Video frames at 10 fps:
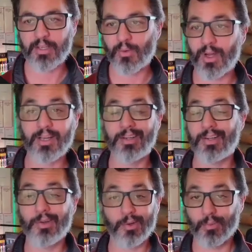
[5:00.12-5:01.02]
you want.
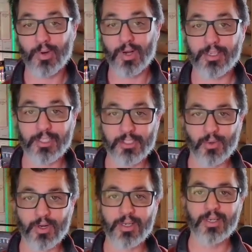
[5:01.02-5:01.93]
We're on
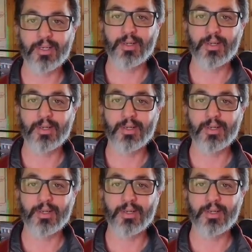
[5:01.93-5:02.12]
Discord.